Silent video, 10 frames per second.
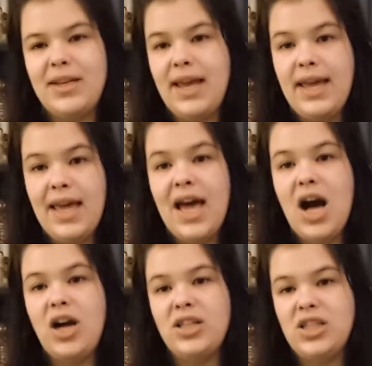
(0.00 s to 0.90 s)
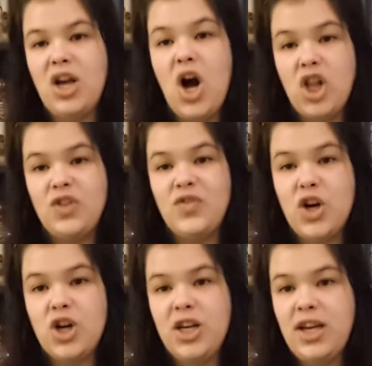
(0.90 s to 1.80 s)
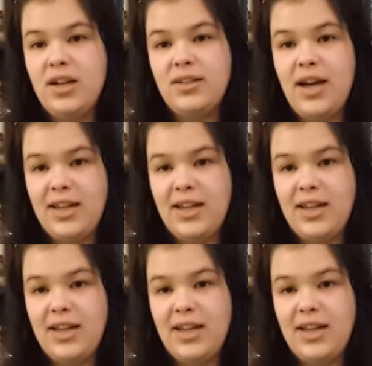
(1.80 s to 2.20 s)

mean, honestly, all of Narnia.